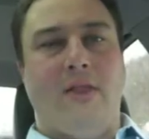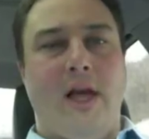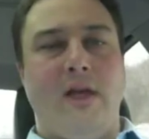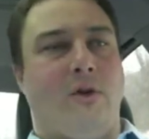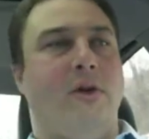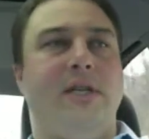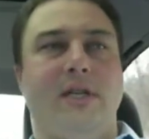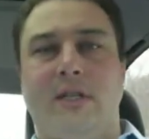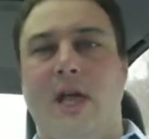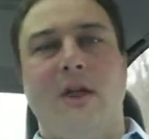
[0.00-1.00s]
like or
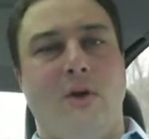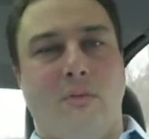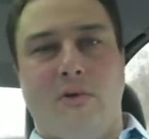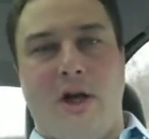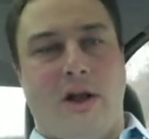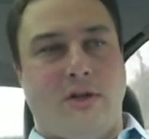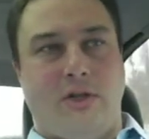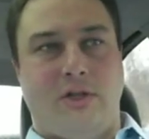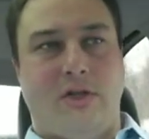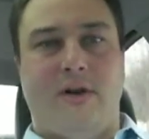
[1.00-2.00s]
dislike your product
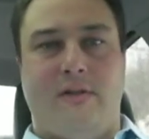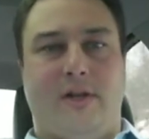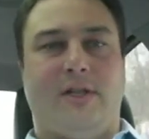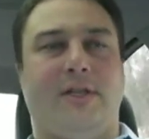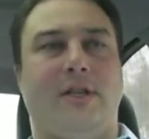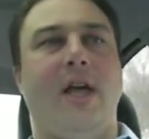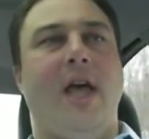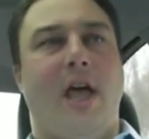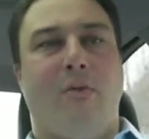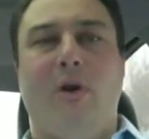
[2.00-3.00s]
or service
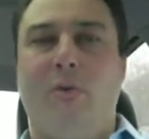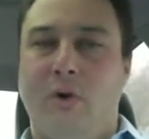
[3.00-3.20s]
and what